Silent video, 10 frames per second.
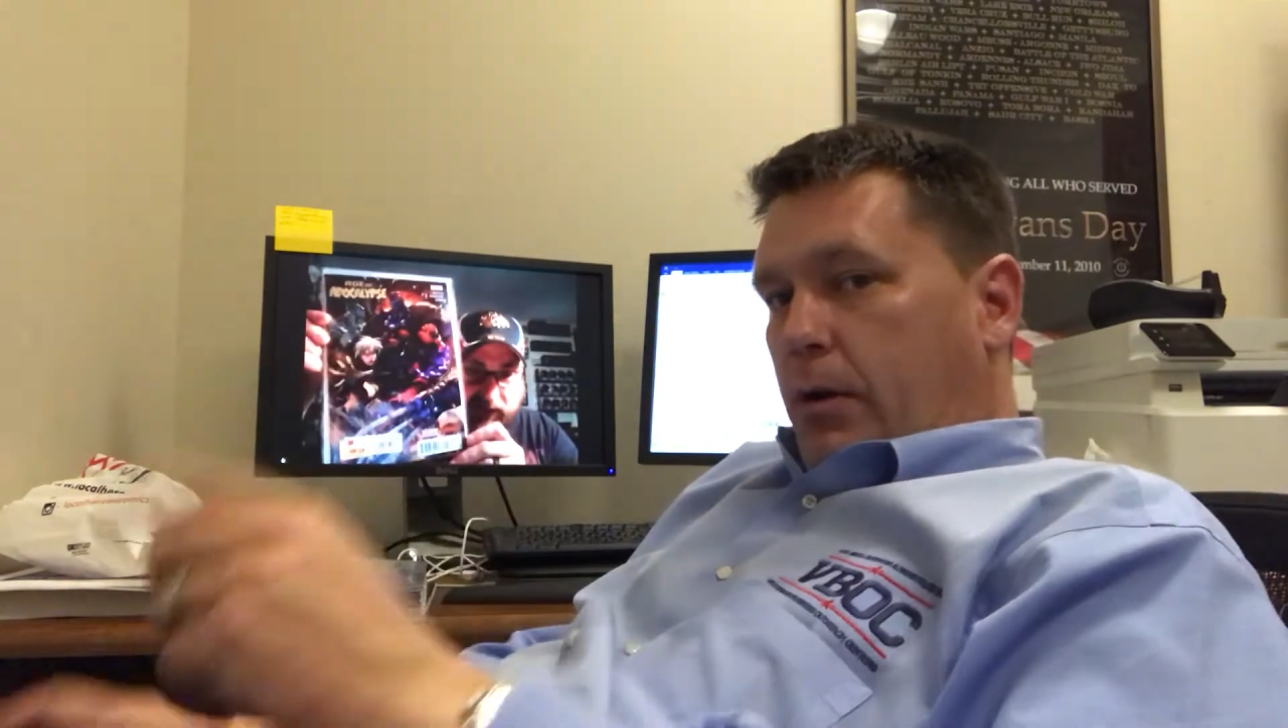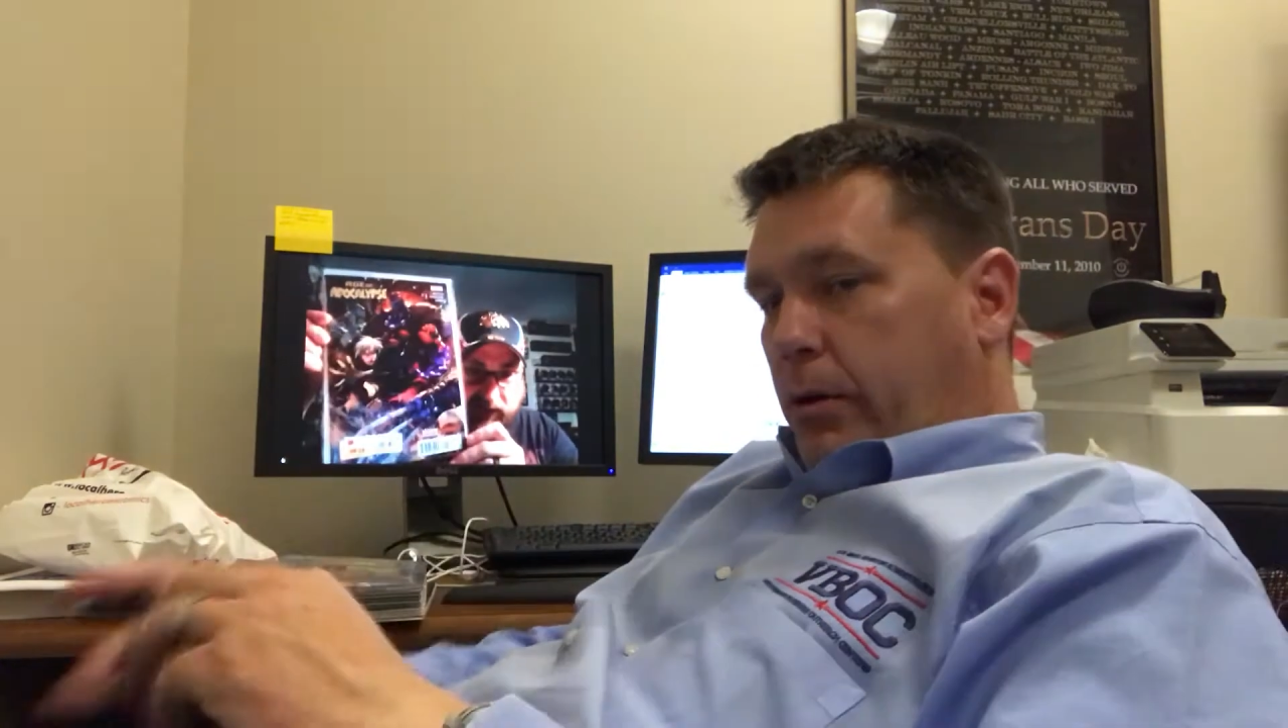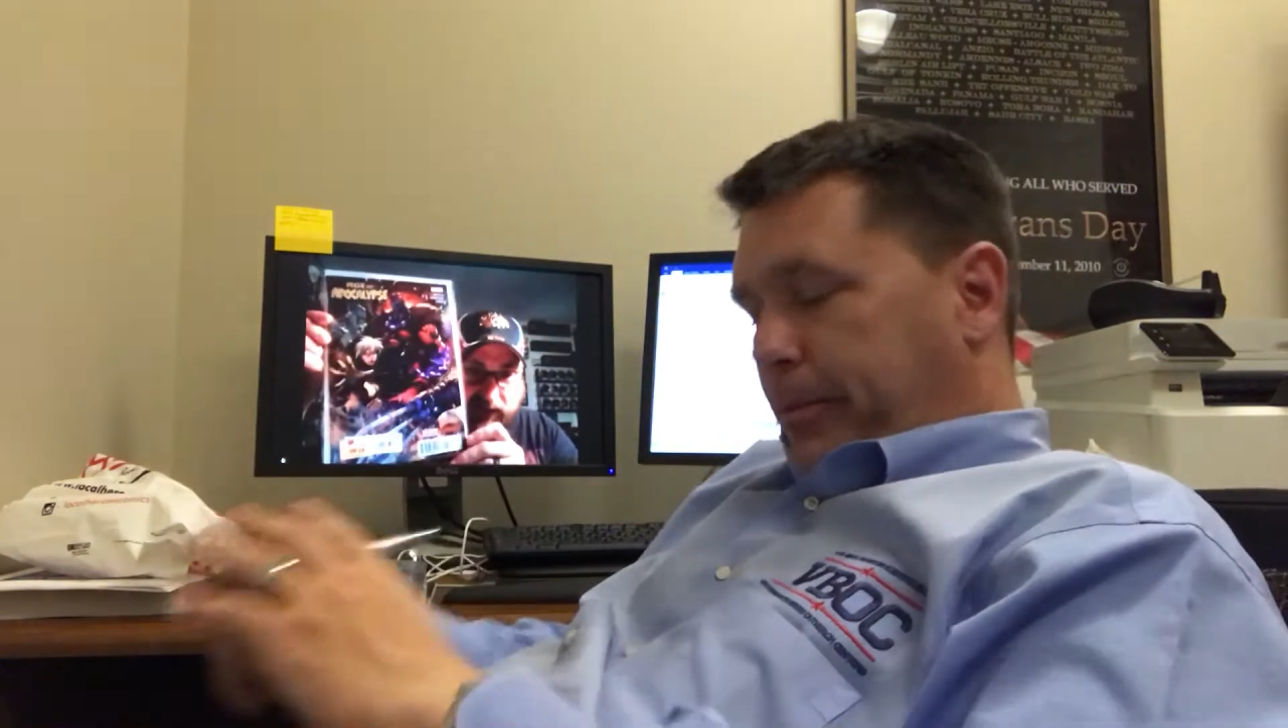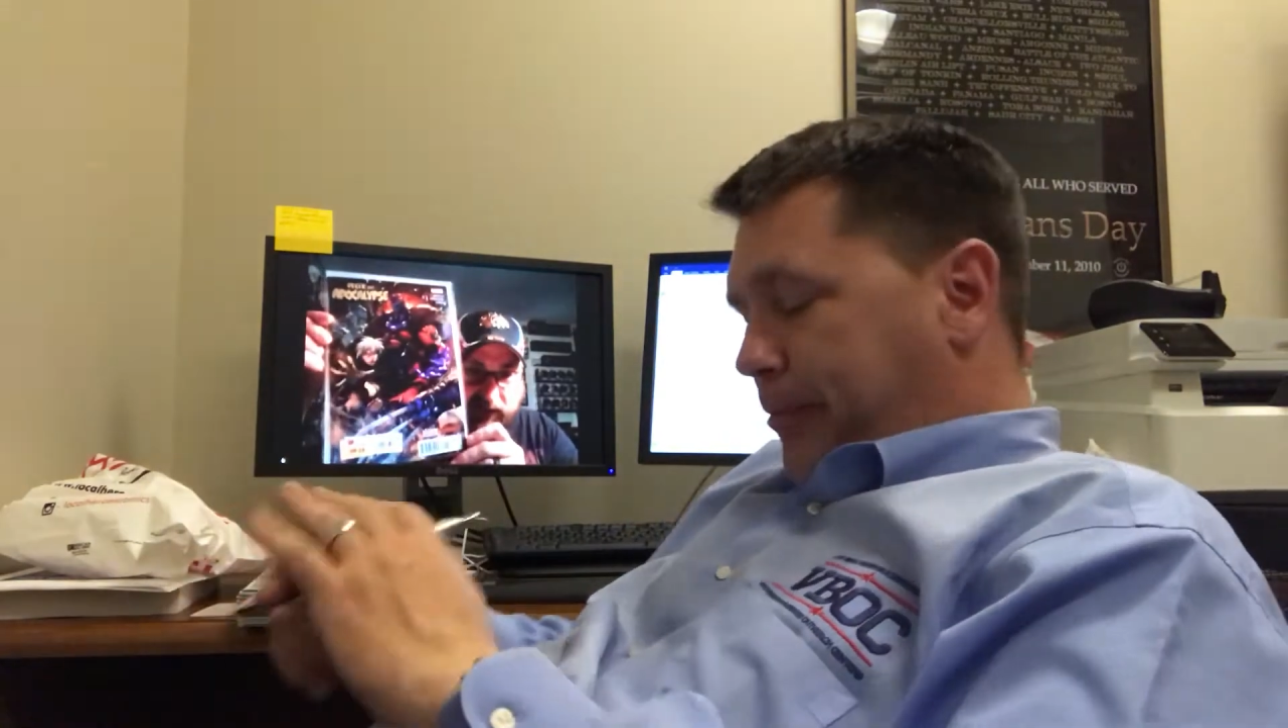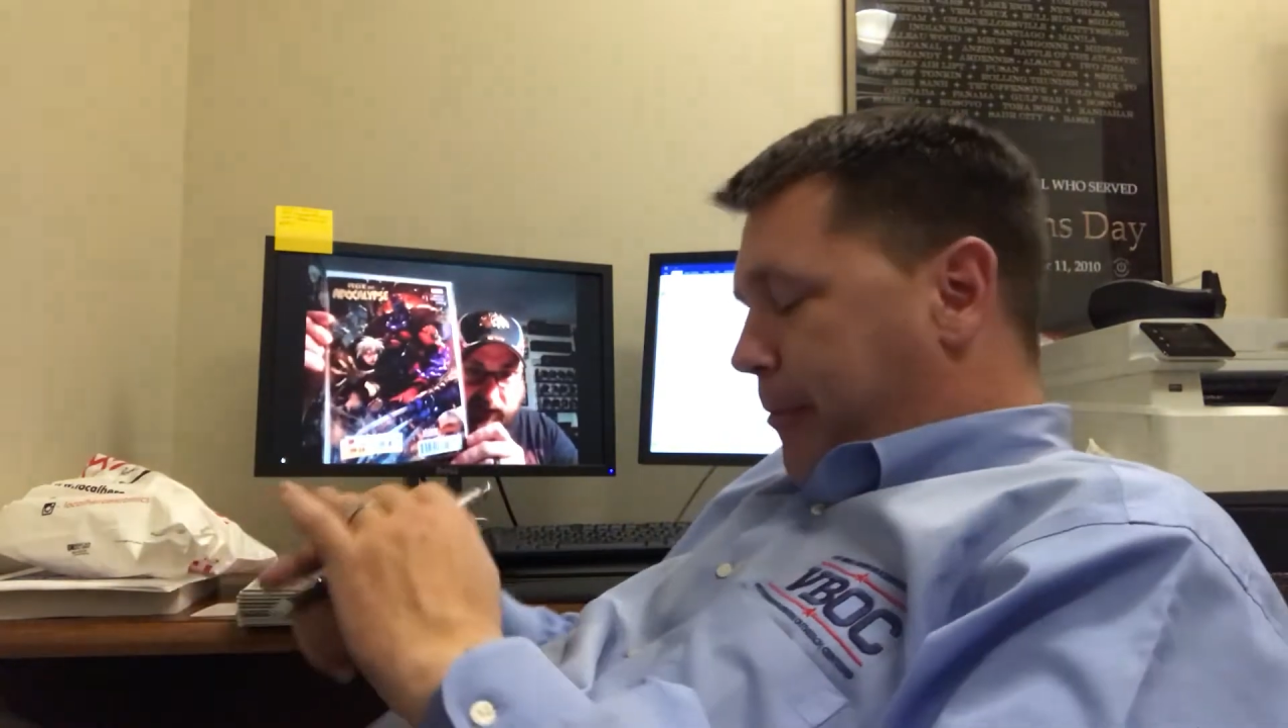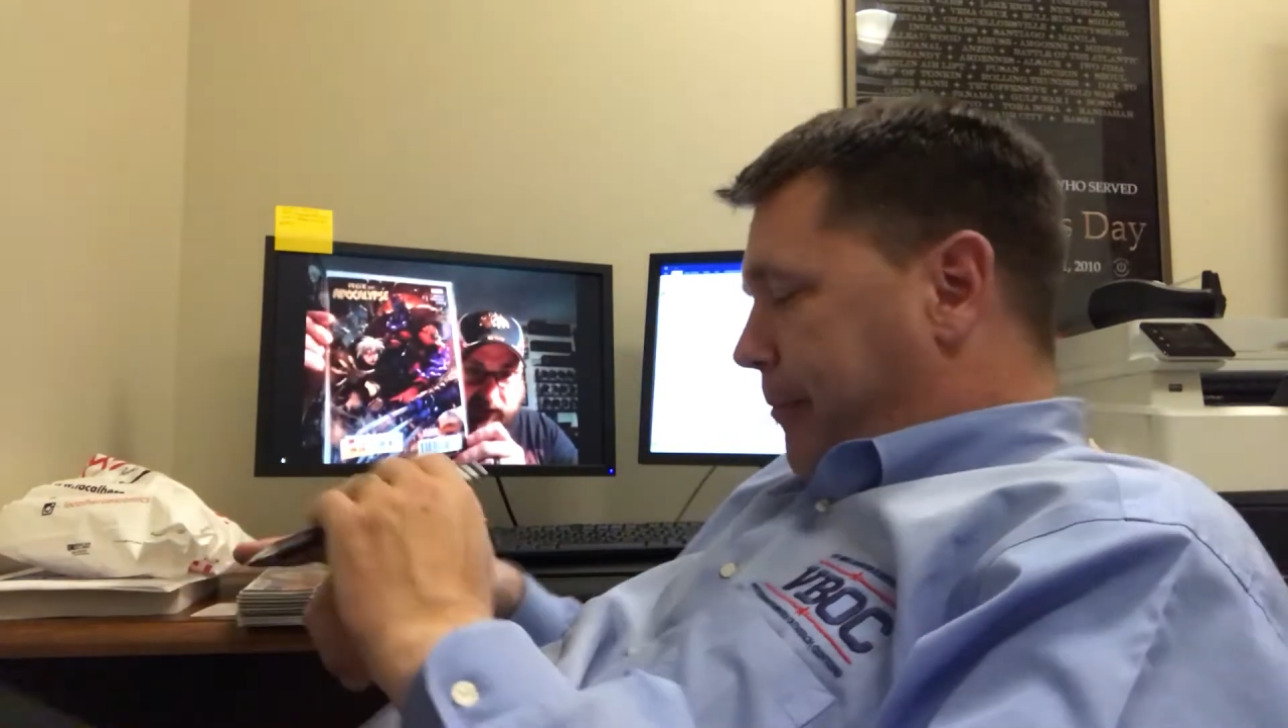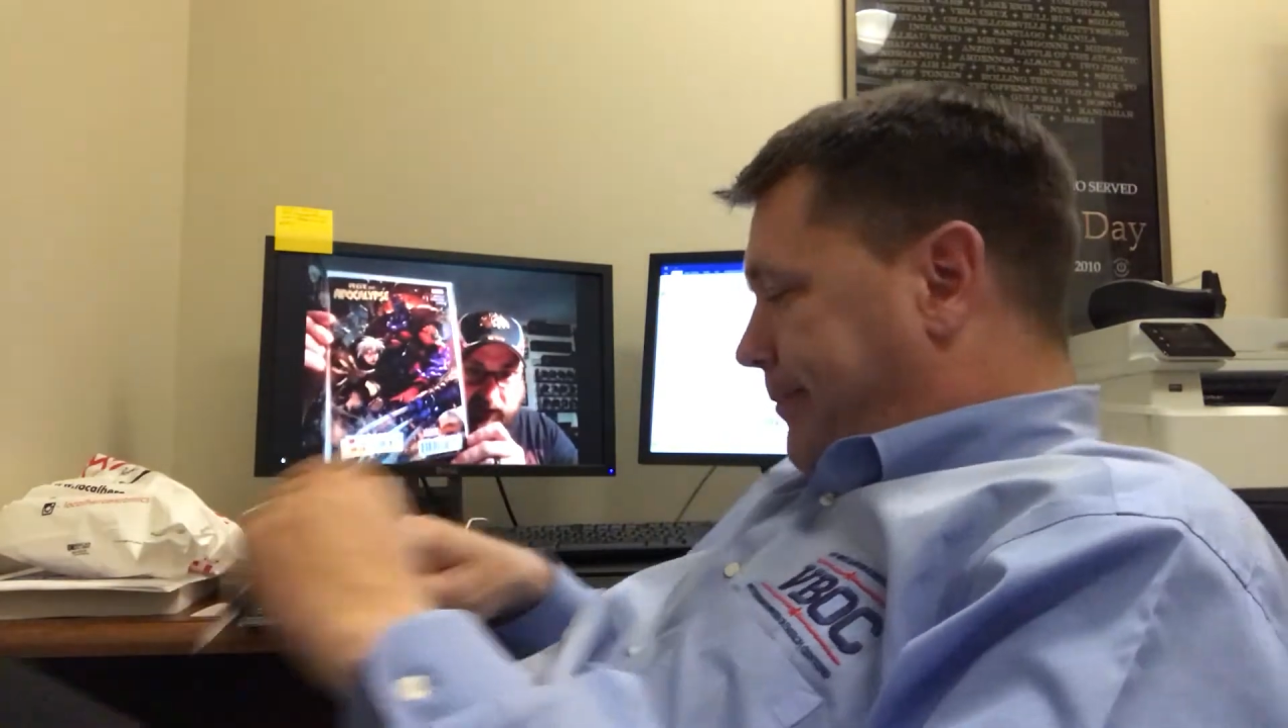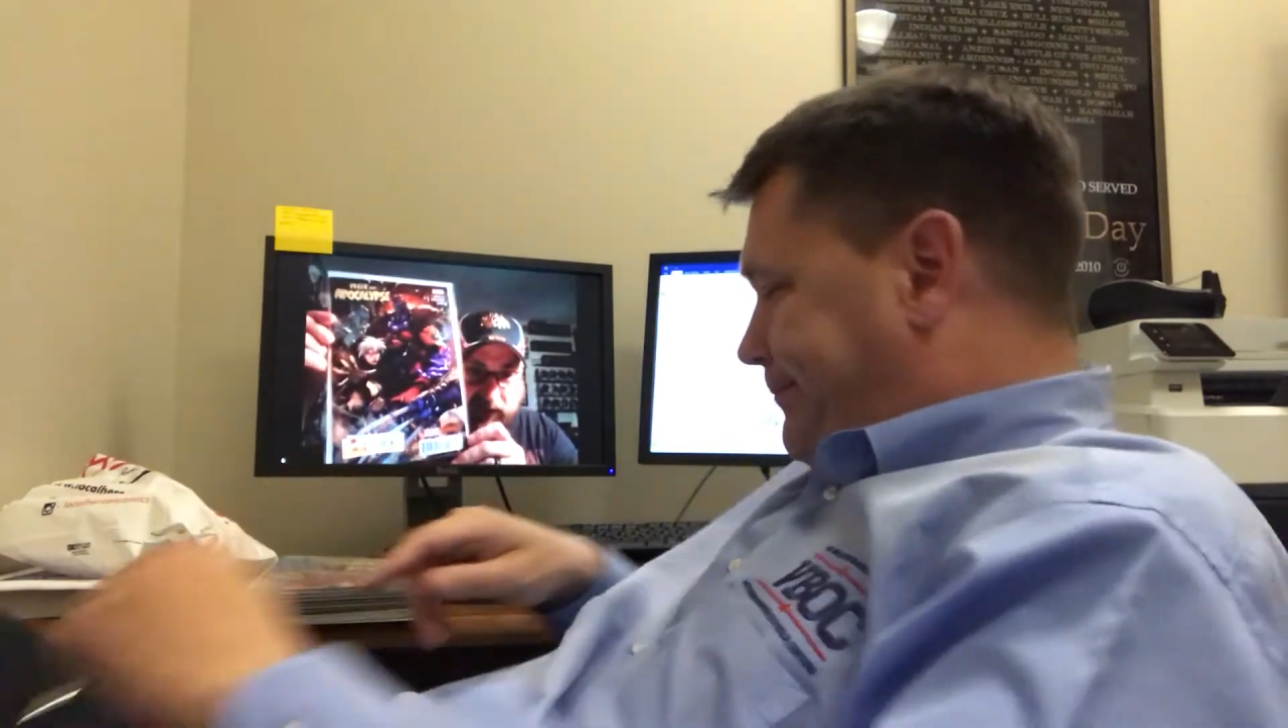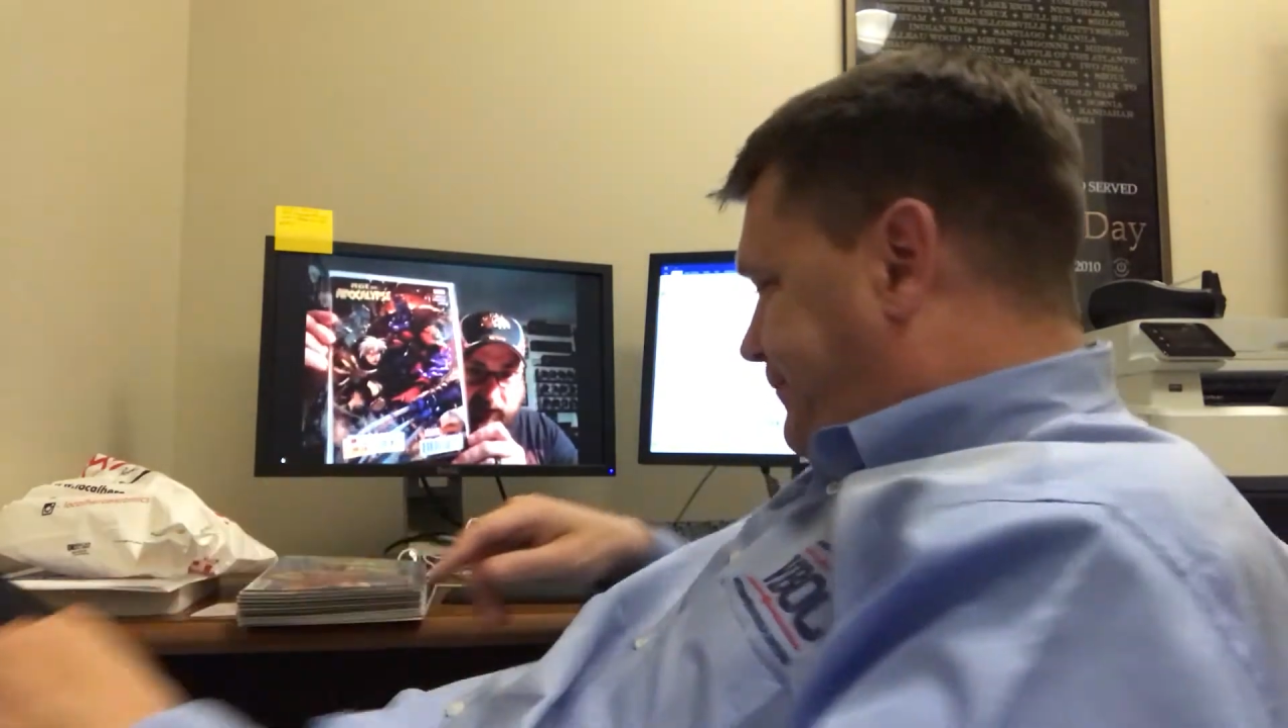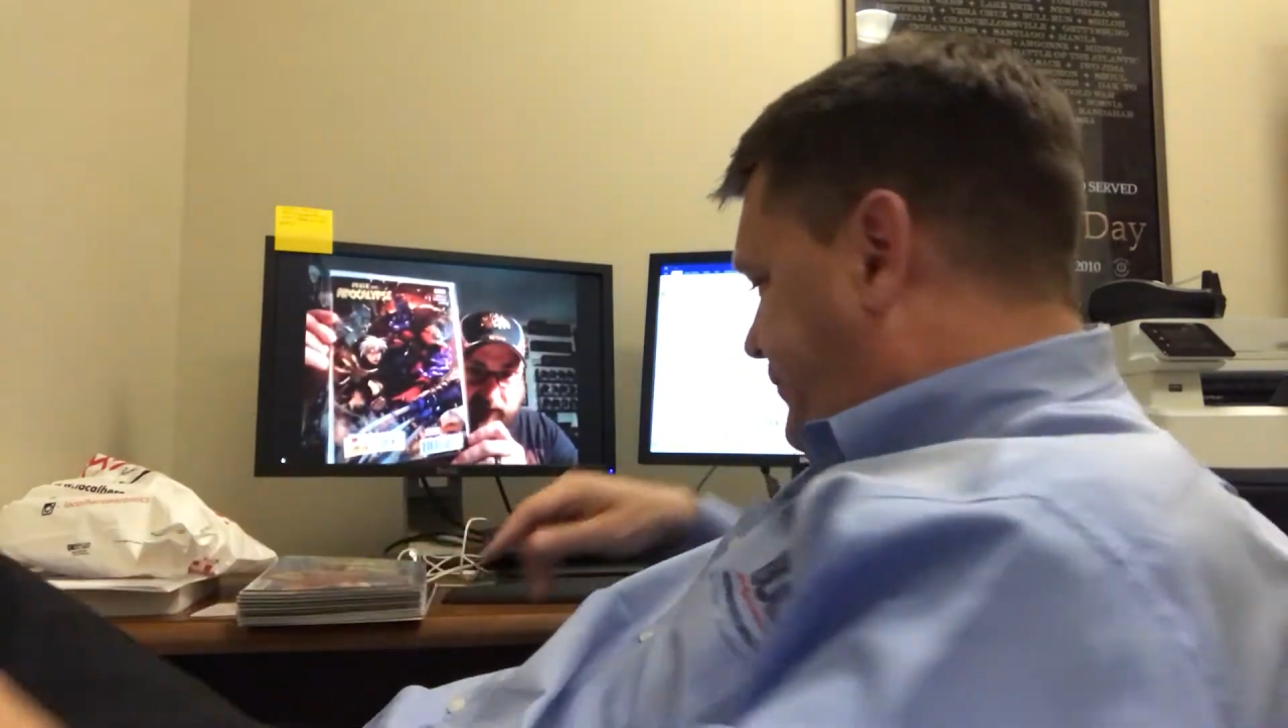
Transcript: art.